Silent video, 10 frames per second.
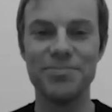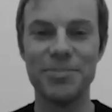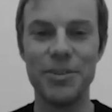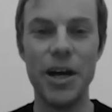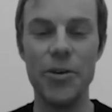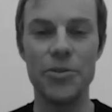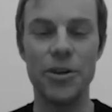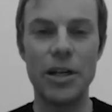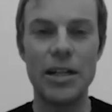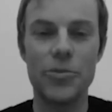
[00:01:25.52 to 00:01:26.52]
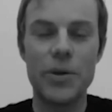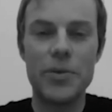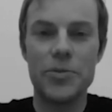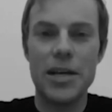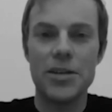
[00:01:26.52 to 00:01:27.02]
No, it's not algorithms,
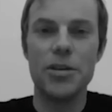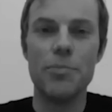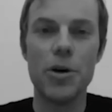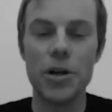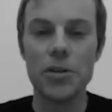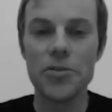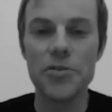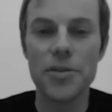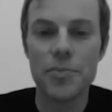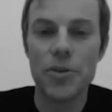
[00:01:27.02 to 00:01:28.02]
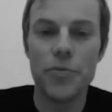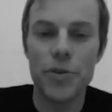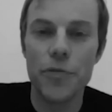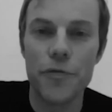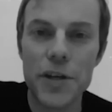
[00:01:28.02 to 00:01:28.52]
it's actually models.
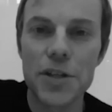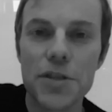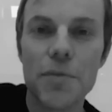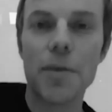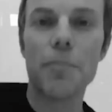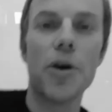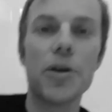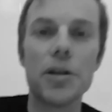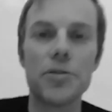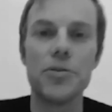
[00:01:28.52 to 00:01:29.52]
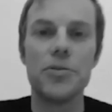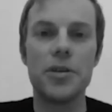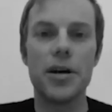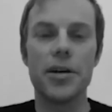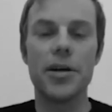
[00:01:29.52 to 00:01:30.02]
You fit a model to
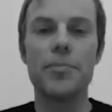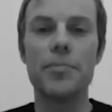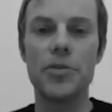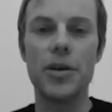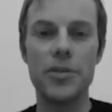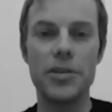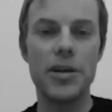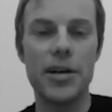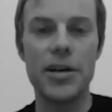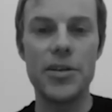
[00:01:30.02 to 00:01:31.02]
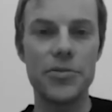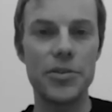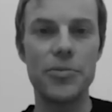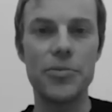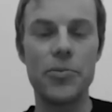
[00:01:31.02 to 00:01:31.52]
data. So the data is
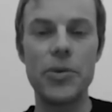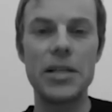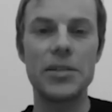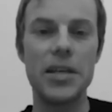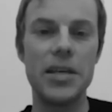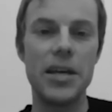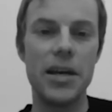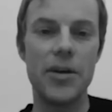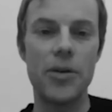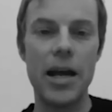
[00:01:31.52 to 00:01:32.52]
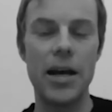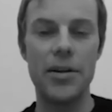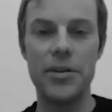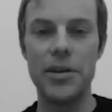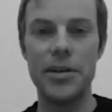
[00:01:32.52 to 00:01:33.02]
the real key here.
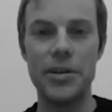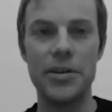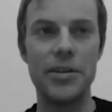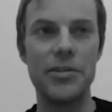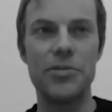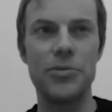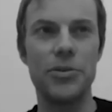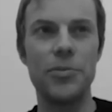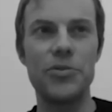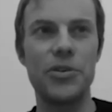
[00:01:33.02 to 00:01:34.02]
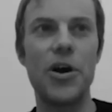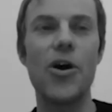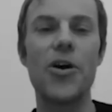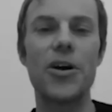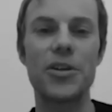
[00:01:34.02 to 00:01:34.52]
And it's almost an
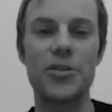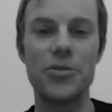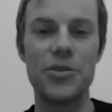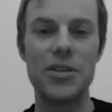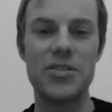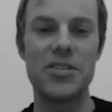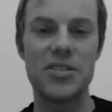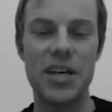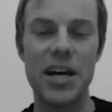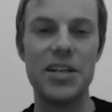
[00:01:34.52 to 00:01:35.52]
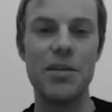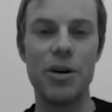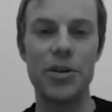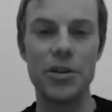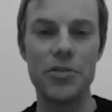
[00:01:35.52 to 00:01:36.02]
art to design the
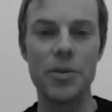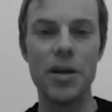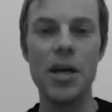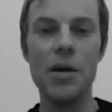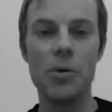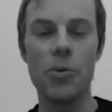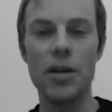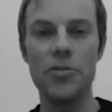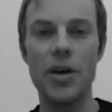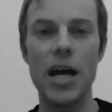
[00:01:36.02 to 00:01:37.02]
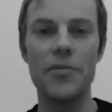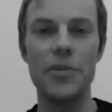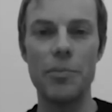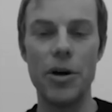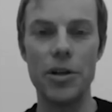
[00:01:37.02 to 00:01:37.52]
models. But once you have
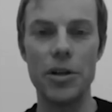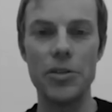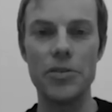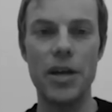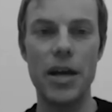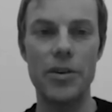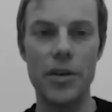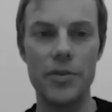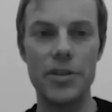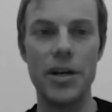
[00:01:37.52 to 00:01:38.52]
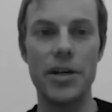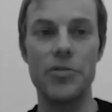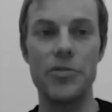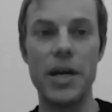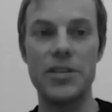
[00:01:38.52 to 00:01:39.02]
the models and you have the data,
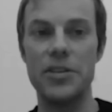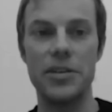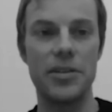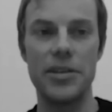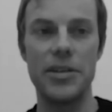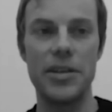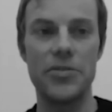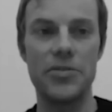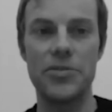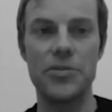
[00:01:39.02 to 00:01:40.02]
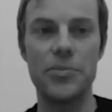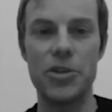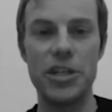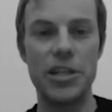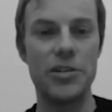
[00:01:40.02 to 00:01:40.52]
it's basically just
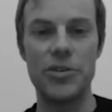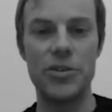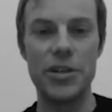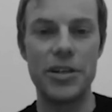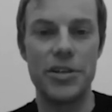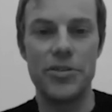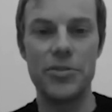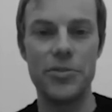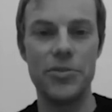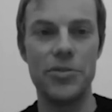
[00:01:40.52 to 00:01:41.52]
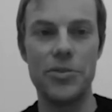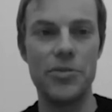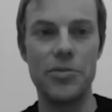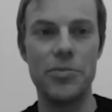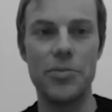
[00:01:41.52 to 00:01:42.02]
machine learning. You
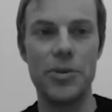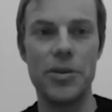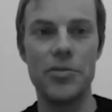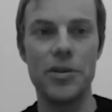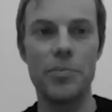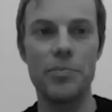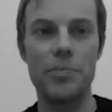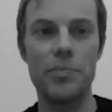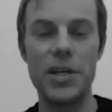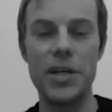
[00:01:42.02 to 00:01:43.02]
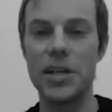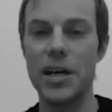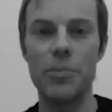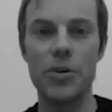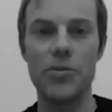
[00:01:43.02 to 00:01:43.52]
do some big
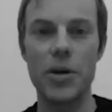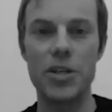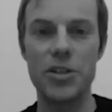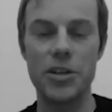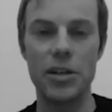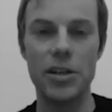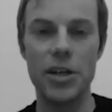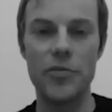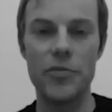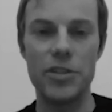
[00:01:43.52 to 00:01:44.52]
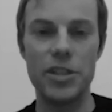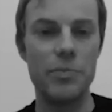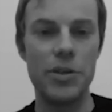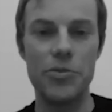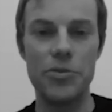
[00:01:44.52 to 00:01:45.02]
number crunching, a lot of
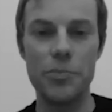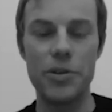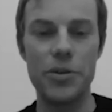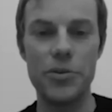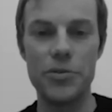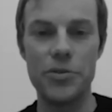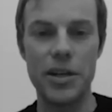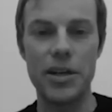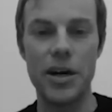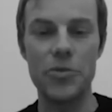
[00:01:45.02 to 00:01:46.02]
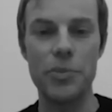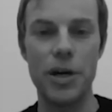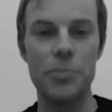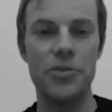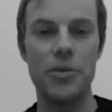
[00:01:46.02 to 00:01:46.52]
GPU computers, and then out
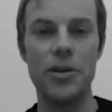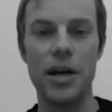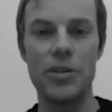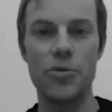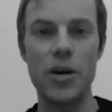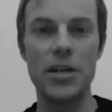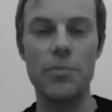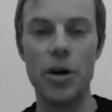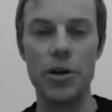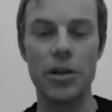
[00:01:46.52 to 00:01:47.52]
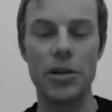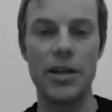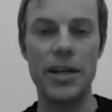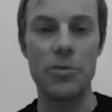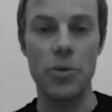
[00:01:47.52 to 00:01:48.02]
pops a trained model.
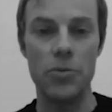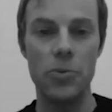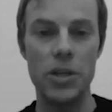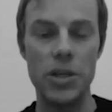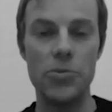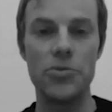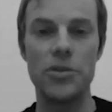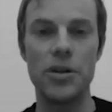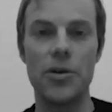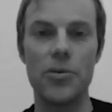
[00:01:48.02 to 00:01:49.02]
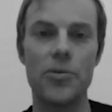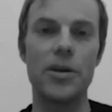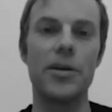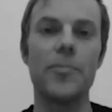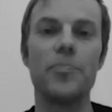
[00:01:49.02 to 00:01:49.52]
And that's what we use in
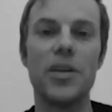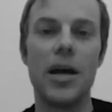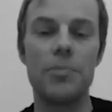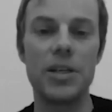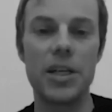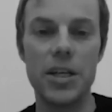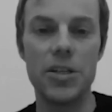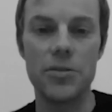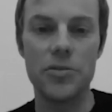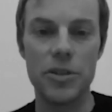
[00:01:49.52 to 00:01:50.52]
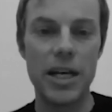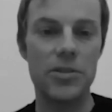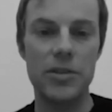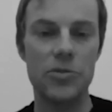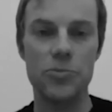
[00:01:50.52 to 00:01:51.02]
our application. So
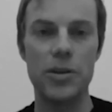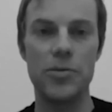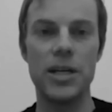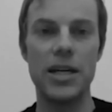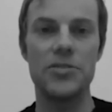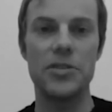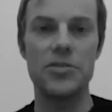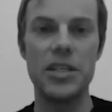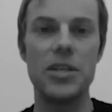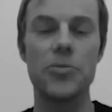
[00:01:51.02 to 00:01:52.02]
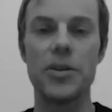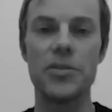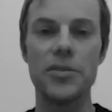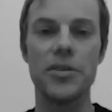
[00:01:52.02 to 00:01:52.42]
that's the secret.